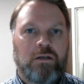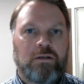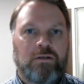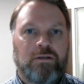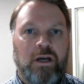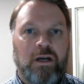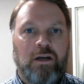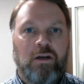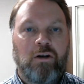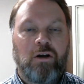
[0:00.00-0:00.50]

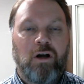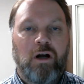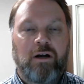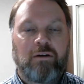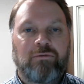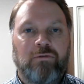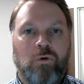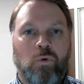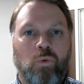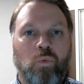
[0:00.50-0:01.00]
Second
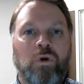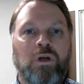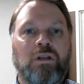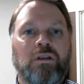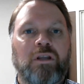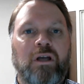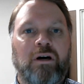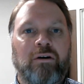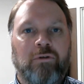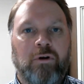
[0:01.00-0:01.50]
off, we
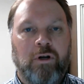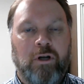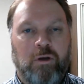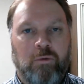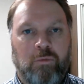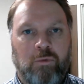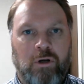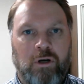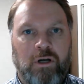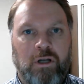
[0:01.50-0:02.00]
love our
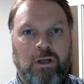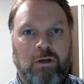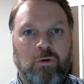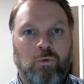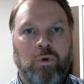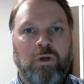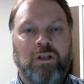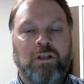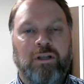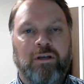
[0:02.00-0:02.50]
community.
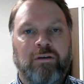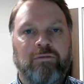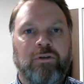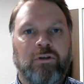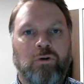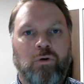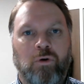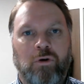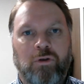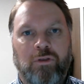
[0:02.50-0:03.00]
We live
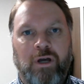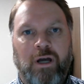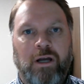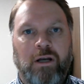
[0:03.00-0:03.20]
in North